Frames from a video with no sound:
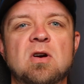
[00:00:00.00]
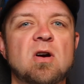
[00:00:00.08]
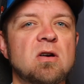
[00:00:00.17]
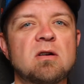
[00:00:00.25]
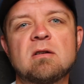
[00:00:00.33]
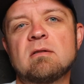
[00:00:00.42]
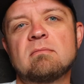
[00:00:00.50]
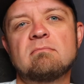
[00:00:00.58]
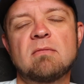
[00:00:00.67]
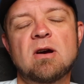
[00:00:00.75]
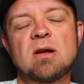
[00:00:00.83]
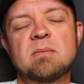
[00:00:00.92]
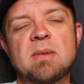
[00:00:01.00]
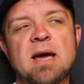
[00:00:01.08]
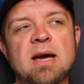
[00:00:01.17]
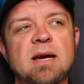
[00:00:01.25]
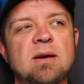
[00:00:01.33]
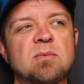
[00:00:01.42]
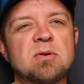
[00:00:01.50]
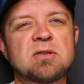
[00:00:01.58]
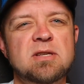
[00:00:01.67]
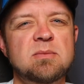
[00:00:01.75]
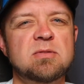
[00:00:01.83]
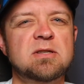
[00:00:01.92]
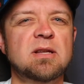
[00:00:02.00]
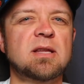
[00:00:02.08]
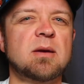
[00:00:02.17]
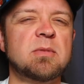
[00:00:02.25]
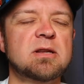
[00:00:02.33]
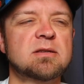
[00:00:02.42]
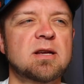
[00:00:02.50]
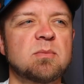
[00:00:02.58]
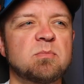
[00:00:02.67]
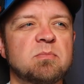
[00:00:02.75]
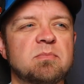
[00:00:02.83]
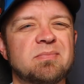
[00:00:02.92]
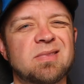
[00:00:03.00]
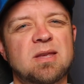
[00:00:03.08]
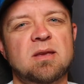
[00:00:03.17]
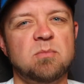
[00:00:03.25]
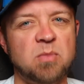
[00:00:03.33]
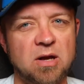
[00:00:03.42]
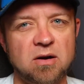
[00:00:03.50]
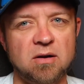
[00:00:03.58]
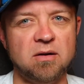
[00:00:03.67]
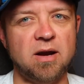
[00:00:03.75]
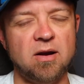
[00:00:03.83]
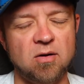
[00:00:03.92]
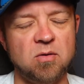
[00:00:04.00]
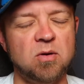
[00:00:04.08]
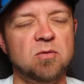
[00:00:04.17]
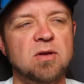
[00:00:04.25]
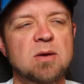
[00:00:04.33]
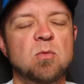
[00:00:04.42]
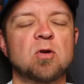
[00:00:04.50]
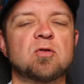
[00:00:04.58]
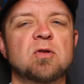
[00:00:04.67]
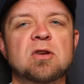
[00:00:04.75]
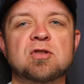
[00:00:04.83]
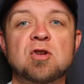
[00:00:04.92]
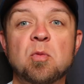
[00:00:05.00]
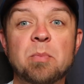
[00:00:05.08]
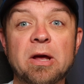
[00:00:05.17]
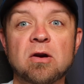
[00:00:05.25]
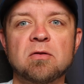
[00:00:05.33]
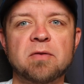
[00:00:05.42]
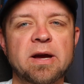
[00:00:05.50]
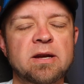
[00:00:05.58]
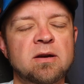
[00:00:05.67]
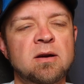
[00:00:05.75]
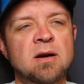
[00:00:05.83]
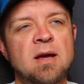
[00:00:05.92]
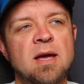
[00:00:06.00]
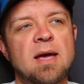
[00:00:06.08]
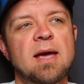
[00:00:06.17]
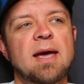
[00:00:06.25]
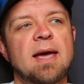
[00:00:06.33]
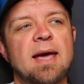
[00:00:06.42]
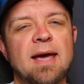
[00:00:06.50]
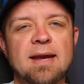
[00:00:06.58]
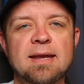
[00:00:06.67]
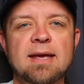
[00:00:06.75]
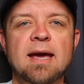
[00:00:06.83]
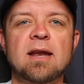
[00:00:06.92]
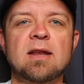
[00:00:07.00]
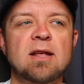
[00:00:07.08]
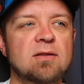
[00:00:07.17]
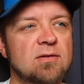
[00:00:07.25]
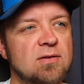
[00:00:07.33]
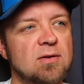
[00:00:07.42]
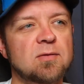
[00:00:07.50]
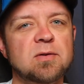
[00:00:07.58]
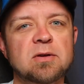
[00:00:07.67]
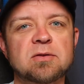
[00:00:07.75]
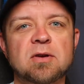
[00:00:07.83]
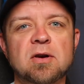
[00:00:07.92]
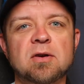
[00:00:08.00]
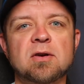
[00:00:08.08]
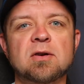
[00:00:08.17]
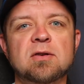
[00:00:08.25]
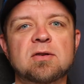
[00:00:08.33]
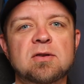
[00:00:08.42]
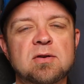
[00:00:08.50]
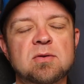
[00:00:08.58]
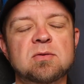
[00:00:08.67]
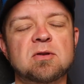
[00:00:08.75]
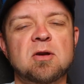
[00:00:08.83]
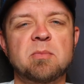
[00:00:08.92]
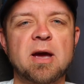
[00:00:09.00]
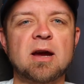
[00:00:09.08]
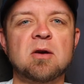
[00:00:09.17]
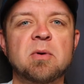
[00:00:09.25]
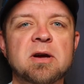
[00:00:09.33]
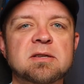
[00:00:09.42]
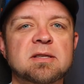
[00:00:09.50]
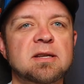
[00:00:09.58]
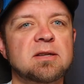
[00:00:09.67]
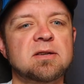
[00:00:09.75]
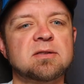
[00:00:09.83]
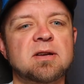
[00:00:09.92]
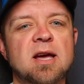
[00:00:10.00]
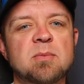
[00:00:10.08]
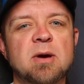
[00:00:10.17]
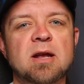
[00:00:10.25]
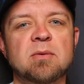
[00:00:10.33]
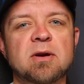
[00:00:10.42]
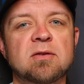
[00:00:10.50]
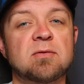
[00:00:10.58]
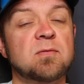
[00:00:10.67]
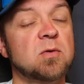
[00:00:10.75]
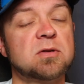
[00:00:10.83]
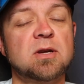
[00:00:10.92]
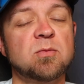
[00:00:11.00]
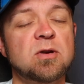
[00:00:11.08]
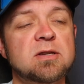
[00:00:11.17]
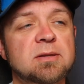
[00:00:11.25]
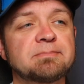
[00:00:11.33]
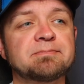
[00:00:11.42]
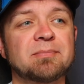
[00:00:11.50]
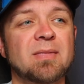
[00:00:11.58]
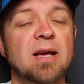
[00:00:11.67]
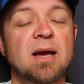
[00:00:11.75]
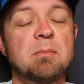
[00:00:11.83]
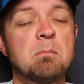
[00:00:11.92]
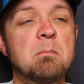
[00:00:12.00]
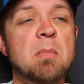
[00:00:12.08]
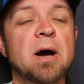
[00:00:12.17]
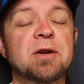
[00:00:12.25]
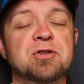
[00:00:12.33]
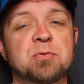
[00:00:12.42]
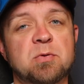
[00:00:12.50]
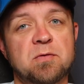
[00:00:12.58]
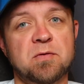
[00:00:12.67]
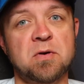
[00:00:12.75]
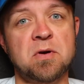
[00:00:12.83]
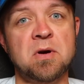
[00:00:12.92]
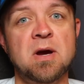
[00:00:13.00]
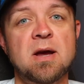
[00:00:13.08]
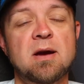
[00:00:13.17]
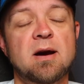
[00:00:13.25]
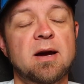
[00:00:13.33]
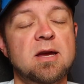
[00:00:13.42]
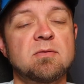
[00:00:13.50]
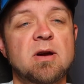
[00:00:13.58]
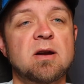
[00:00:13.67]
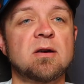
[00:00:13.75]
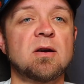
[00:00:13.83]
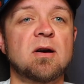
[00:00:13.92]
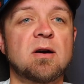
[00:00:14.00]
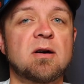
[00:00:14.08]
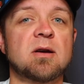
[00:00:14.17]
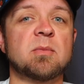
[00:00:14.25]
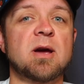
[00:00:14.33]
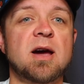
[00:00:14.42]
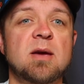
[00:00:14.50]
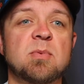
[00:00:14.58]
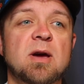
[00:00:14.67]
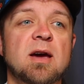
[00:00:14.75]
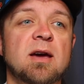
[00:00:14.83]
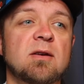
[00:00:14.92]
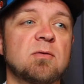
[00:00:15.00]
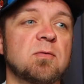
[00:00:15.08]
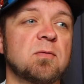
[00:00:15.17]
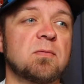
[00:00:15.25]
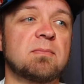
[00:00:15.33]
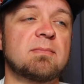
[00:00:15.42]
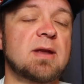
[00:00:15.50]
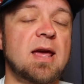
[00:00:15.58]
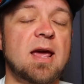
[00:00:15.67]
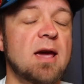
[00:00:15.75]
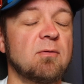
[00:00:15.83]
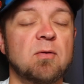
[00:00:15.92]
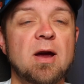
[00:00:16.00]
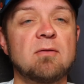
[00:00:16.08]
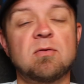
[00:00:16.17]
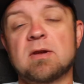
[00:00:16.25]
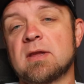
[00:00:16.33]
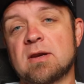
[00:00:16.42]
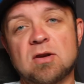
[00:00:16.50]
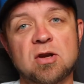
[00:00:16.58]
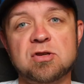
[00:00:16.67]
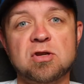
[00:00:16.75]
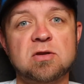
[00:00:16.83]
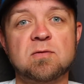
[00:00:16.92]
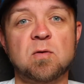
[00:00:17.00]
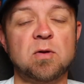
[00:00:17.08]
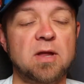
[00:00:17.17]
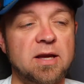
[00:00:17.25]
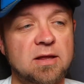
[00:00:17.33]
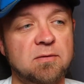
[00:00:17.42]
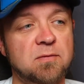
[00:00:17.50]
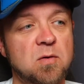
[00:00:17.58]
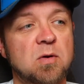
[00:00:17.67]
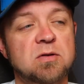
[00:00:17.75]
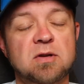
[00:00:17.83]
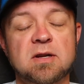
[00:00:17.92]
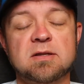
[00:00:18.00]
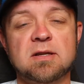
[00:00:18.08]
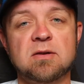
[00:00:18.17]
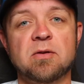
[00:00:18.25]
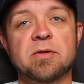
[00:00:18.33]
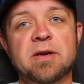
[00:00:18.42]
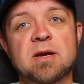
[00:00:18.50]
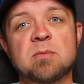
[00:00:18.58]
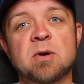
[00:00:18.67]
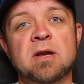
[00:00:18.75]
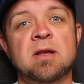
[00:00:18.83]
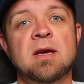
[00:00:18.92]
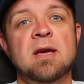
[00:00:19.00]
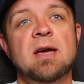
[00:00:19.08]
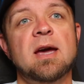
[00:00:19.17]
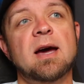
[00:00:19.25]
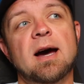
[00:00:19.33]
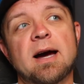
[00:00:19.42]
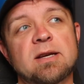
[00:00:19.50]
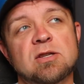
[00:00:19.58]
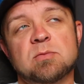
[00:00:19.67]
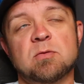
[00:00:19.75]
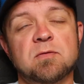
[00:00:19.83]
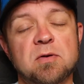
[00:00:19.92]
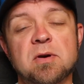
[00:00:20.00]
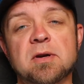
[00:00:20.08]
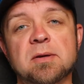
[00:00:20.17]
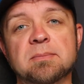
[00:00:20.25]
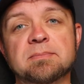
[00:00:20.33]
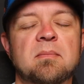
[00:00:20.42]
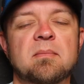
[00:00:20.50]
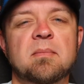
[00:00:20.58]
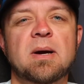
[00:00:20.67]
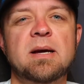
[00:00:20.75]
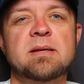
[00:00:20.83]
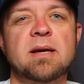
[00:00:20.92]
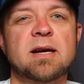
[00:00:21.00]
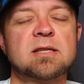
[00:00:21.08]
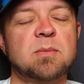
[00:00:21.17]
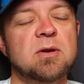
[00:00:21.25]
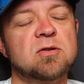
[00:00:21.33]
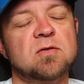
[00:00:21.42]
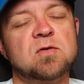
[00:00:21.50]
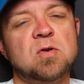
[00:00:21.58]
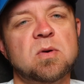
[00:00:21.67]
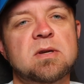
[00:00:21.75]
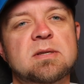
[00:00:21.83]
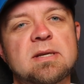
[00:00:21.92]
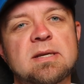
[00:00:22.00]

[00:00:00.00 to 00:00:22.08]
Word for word: harder on Mac, which seems silly. I mean, it's got a, a better, air quotes, a more traditional, better finder. And yet it still feels harder to use on Mac OS than it does on iPad OS for some reason. I much prefer iA Writer on my iPad f- eh, for everything, not just for like the focus on a single thing, but I just prefer it. My task manager of choice